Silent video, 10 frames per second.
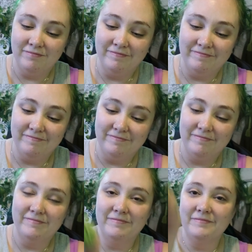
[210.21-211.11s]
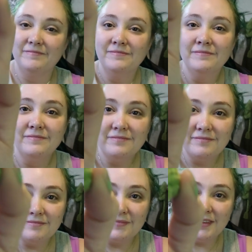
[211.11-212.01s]

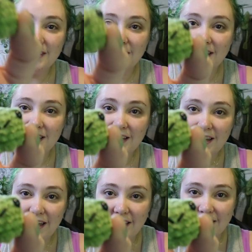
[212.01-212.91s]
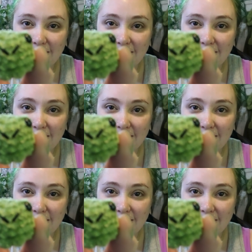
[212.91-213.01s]
(no one is talking)